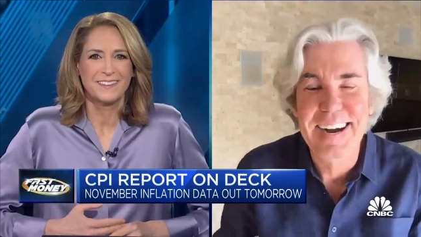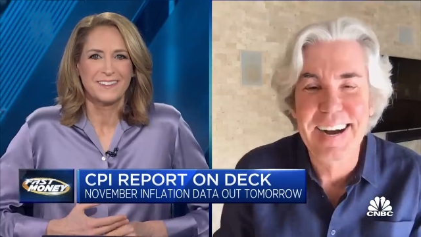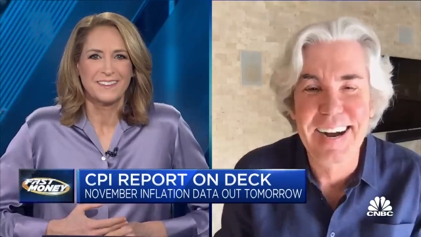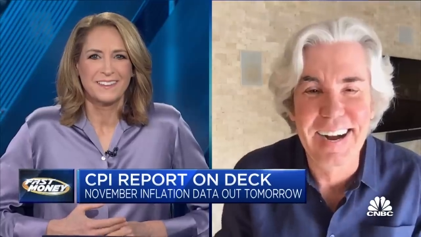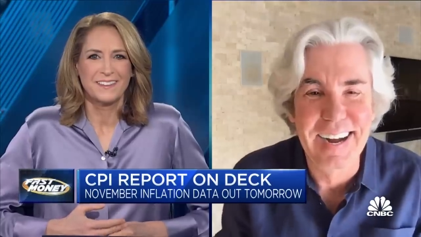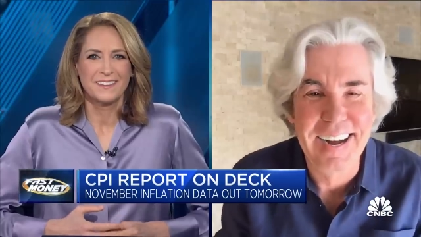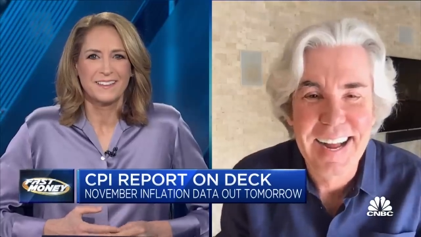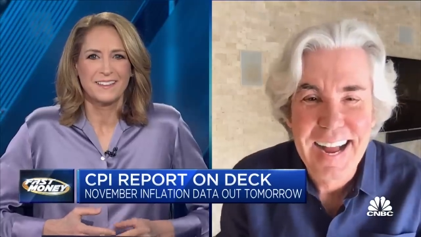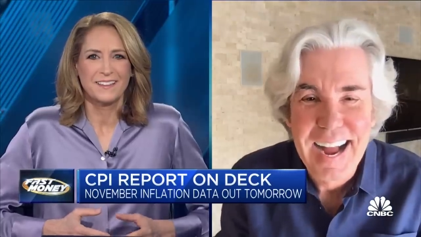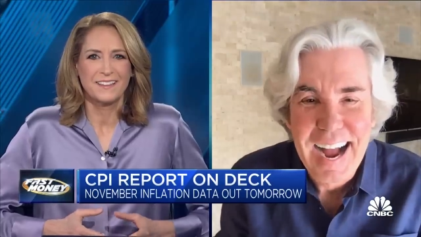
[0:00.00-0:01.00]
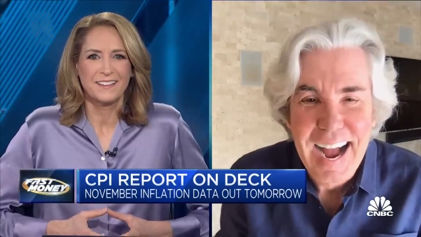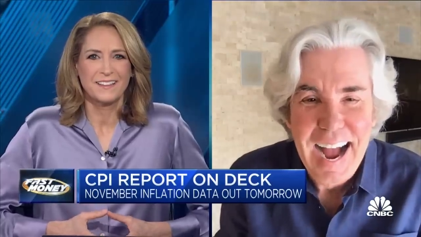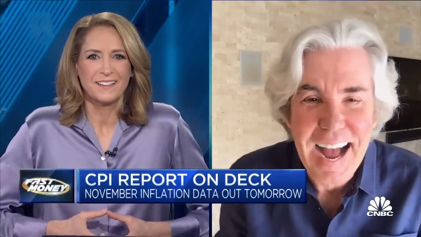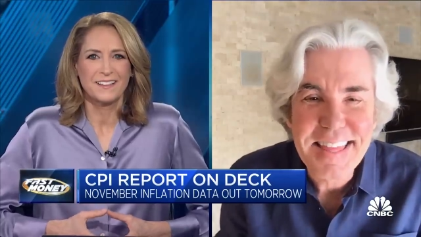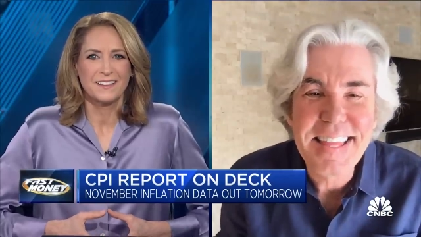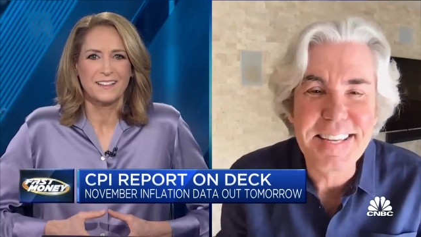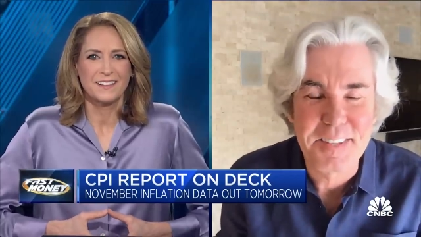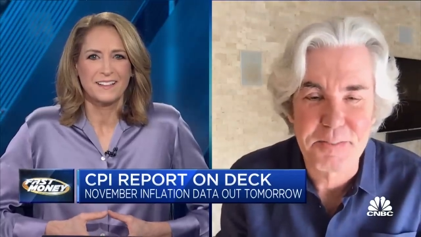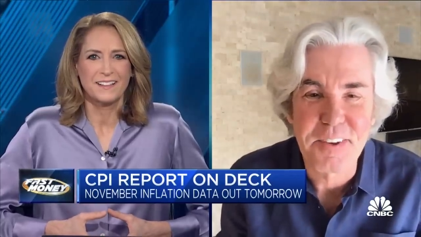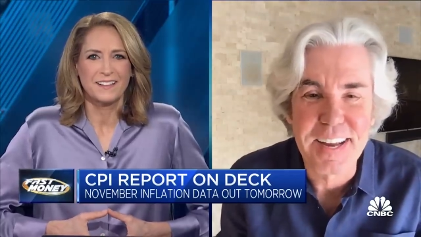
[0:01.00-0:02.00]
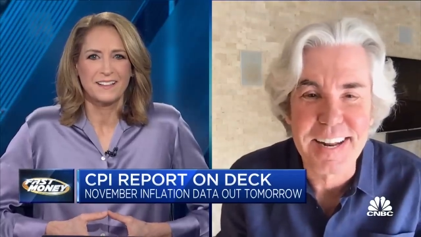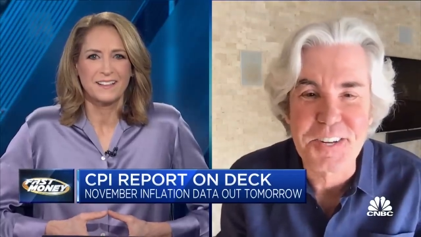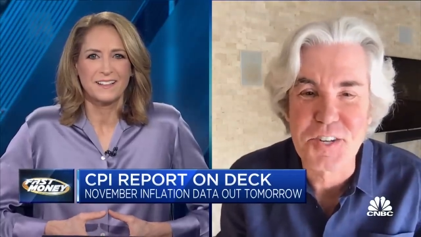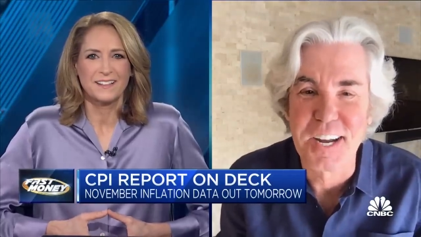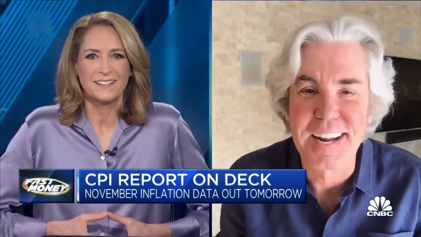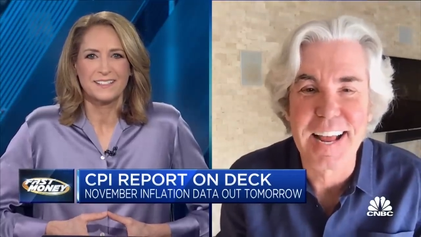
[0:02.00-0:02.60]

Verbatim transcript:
Speaker 1: uh, I think the Fed has done